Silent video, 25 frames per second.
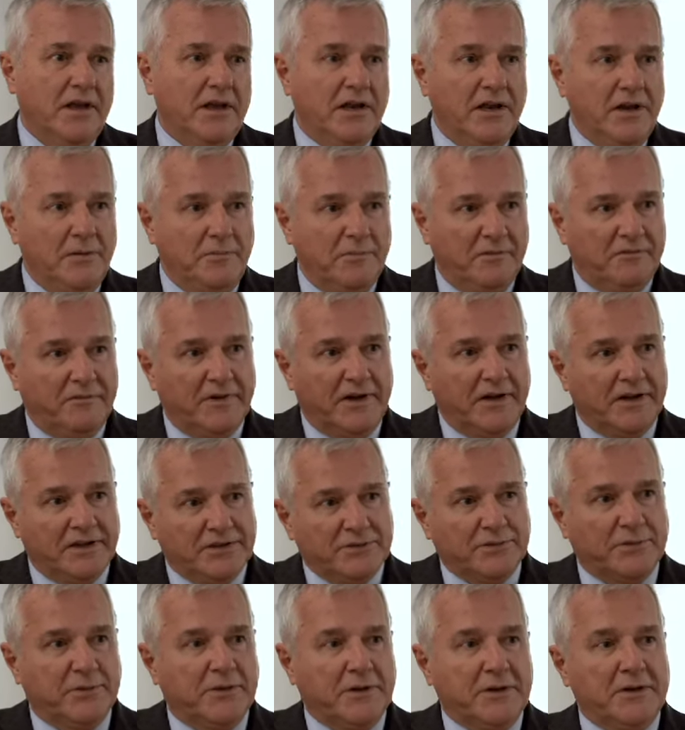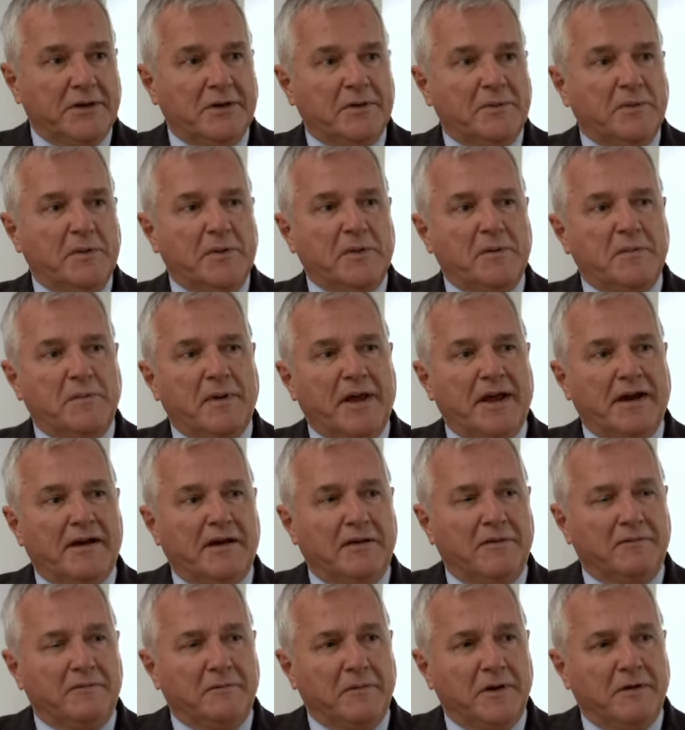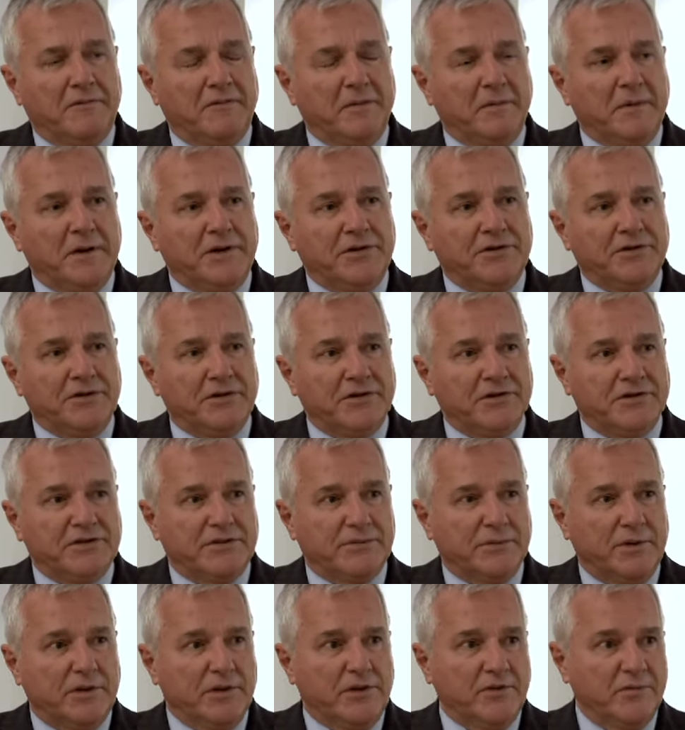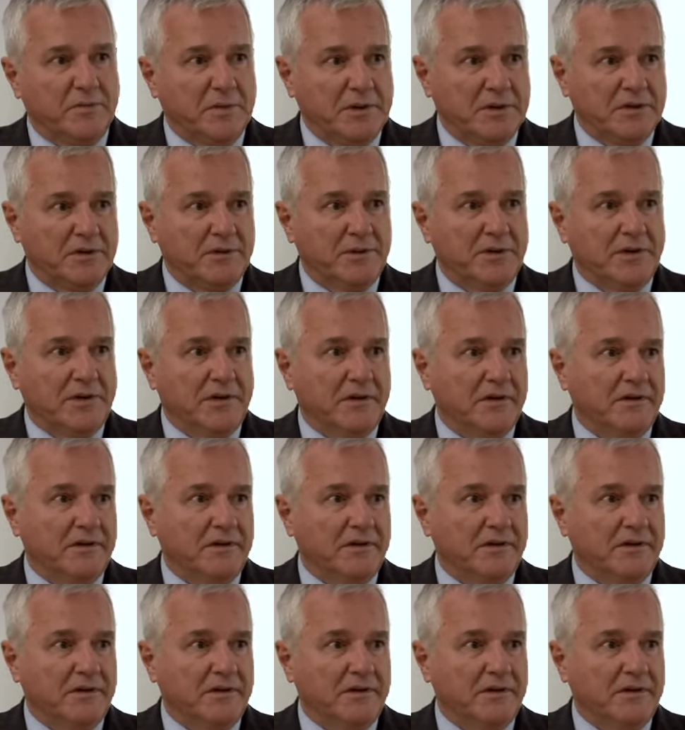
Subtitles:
Can you provide us with a little bit of background information as to what you've been doing